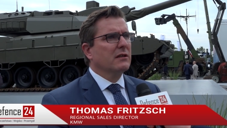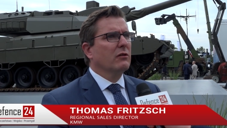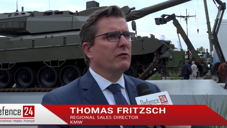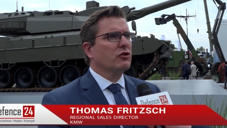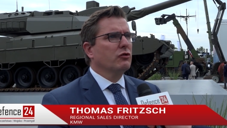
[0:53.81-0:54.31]
and
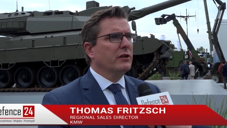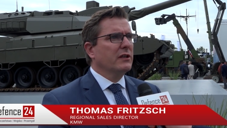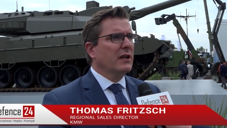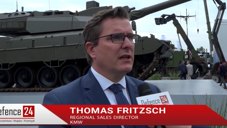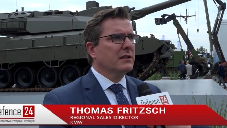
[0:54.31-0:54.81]
also
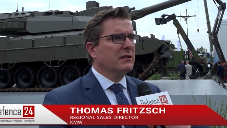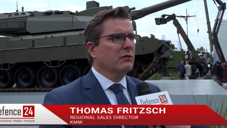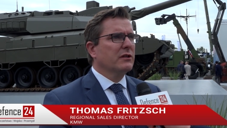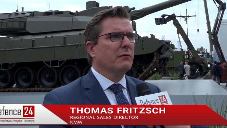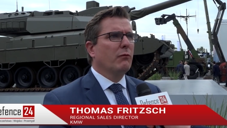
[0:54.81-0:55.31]
shooting tests,
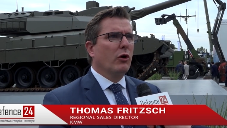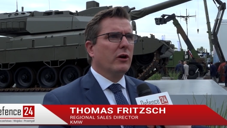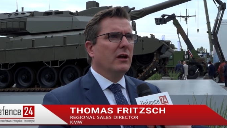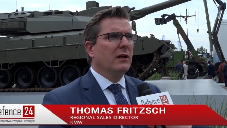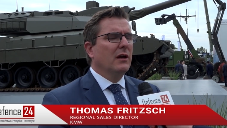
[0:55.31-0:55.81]
so it's a
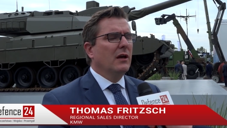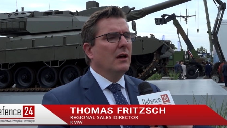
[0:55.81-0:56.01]
working